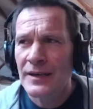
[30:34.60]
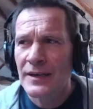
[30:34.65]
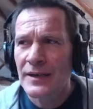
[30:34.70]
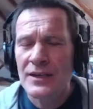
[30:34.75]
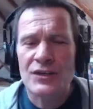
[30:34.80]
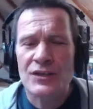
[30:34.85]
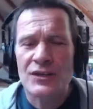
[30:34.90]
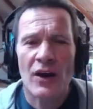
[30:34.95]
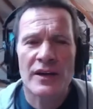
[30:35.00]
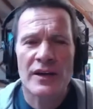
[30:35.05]
it
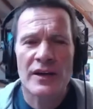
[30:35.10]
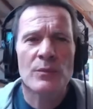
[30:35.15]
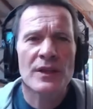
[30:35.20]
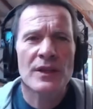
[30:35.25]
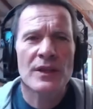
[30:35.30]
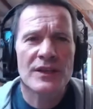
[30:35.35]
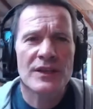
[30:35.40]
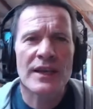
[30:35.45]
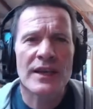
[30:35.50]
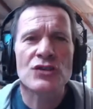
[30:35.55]
is tied in with
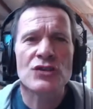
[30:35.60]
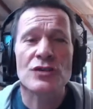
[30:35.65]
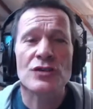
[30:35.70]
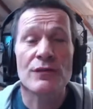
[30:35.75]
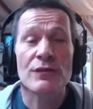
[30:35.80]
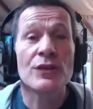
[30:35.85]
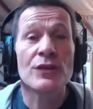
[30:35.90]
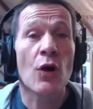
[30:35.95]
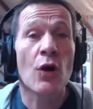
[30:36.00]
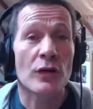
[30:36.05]
the dangers
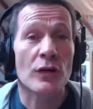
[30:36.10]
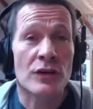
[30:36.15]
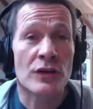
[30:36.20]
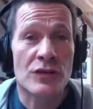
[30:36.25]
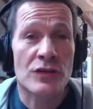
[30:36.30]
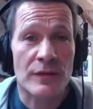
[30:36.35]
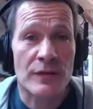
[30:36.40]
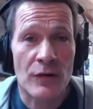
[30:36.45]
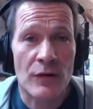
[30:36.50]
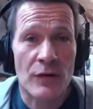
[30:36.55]
of not
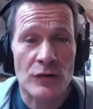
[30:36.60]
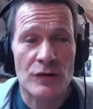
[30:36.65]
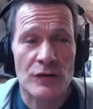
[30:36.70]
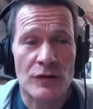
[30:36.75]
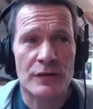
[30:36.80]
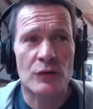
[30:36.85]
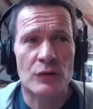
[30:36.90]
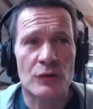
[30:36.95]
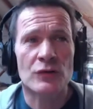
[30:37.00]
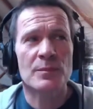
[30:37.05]
using fossil
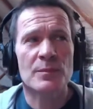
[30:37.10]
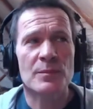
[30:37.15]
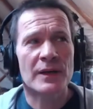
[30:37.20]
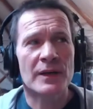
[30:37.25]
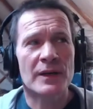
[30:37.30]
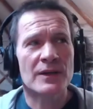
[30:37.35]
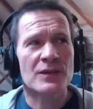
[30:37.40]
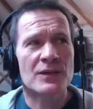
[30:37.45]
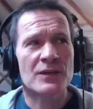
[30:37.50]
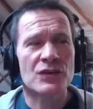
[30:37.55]
fuels,
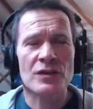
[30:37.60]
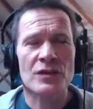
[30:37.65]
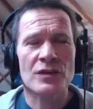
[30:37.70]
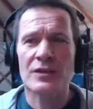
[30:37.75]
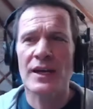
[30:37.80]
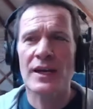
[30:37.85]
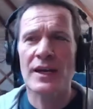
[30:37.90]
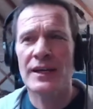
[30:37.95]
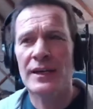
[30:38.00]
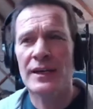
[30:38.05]
because
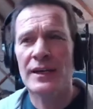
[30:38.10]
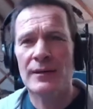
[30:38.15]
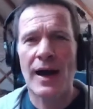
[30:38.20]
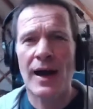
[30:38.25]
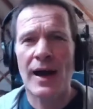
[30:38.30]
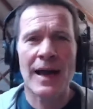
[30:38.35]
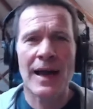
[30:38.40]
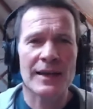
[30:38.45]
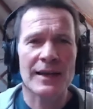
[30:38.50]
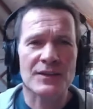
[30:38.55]
just taking
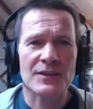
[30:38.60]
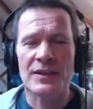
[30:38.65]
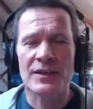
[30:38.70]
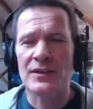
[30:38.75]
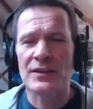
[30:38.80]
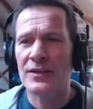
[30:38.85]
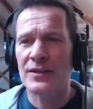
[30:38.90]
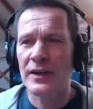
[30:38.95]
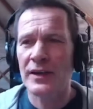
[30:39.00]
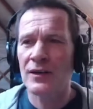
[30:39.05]

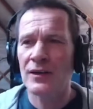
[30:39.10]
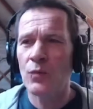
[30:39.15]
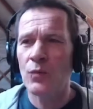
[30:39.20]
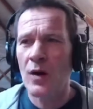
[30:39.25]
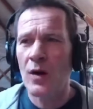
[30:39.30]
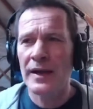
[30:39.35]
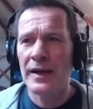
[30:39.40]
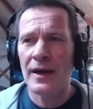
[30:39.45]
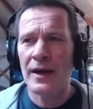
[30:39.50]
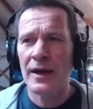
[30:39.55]
Alex's thing of
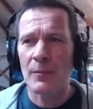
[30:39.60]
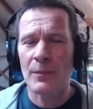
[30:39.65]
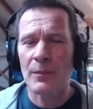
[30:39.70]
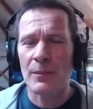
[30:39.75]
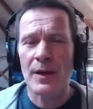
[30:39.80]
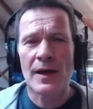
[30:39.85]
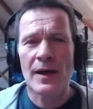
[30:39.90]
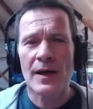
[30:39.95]
weighing up